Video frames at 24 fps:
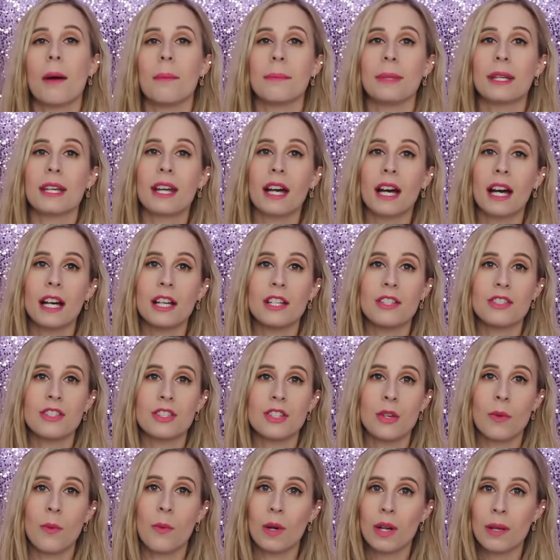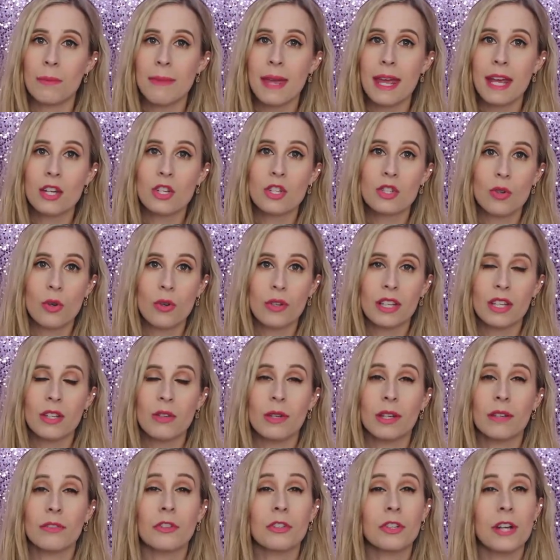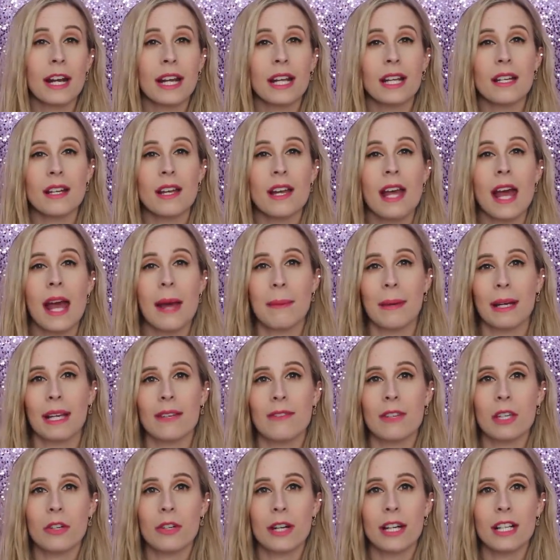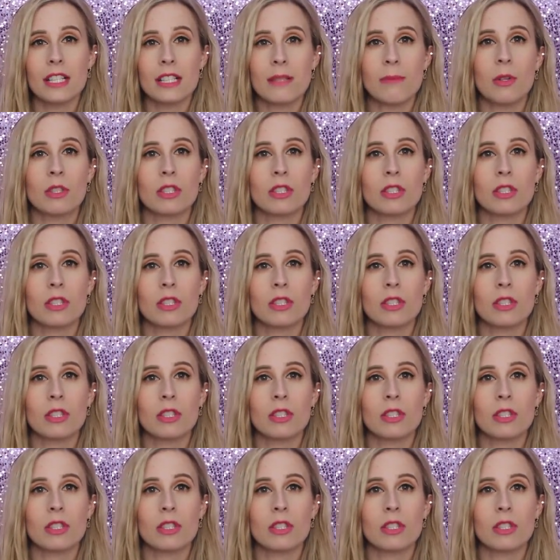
Because you want to make sure that you give credit. And by giving credit to